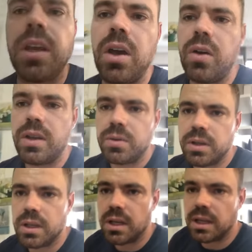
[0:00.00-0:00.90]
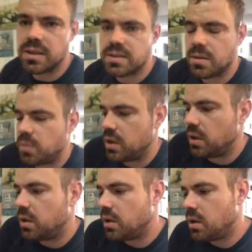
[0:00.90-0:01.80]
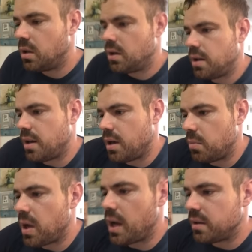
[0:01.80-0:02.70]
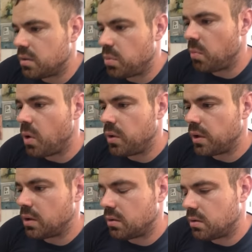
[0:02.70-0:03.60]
go, they really need to get somebody behind it promoting it,